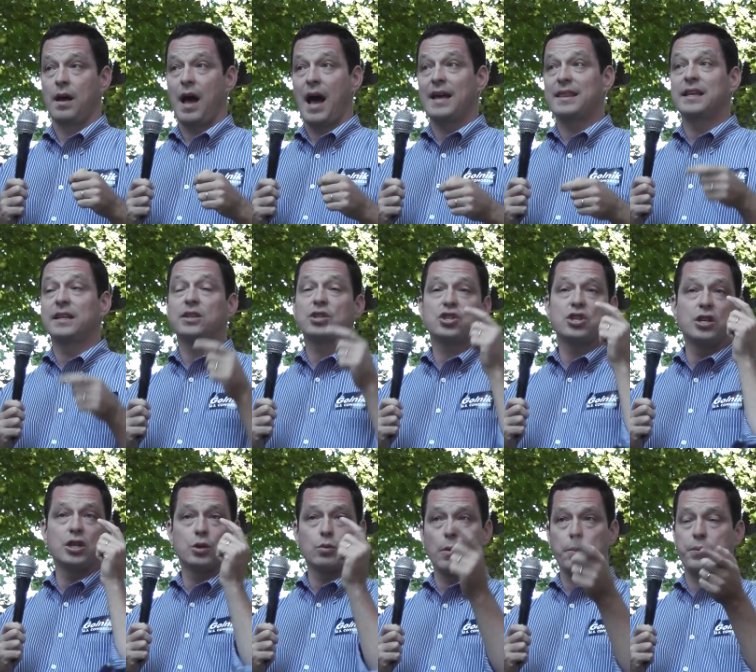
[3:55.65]
I think that you
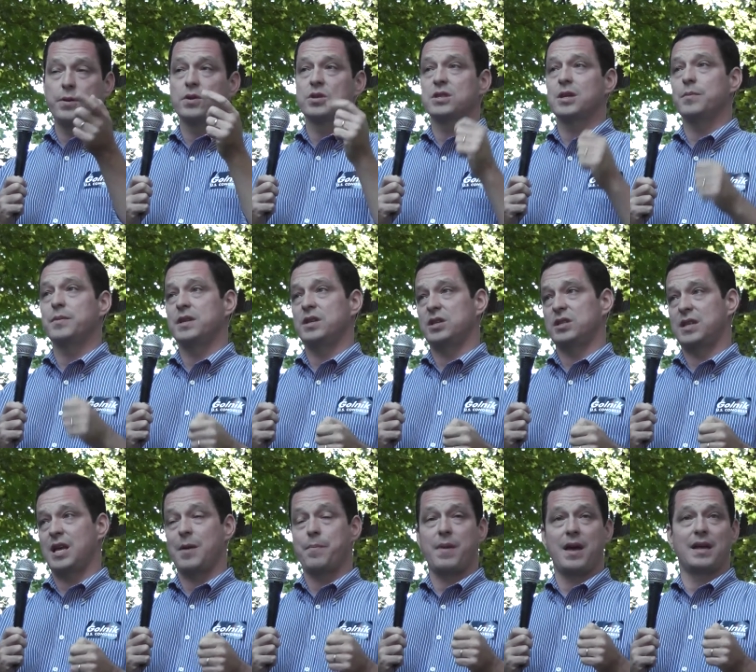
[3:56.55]
need to repeal some of these
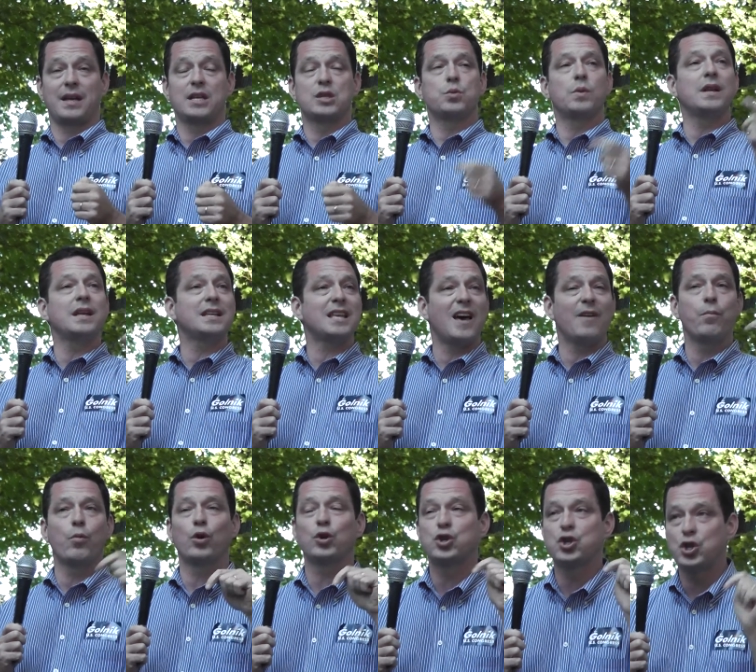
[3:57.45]
state mandates. We need to have
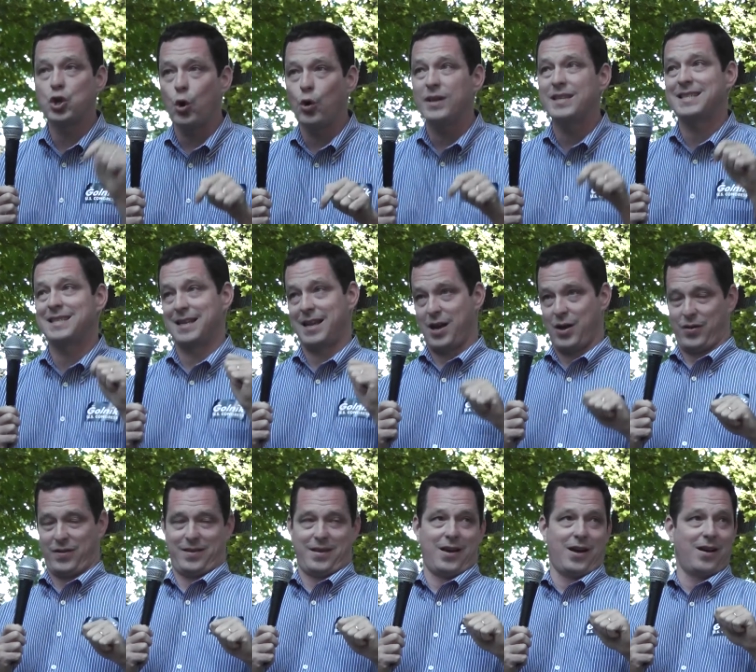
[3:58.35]
more choice in
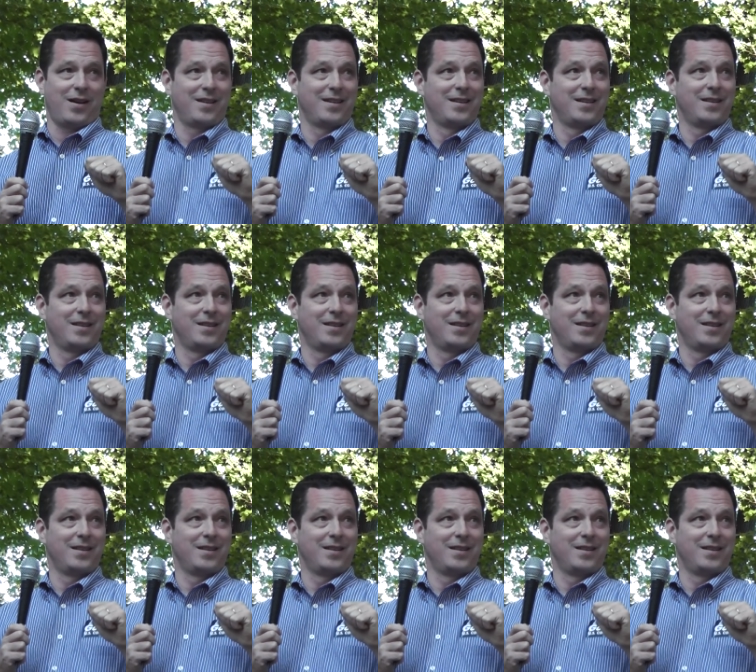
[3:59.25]
health care.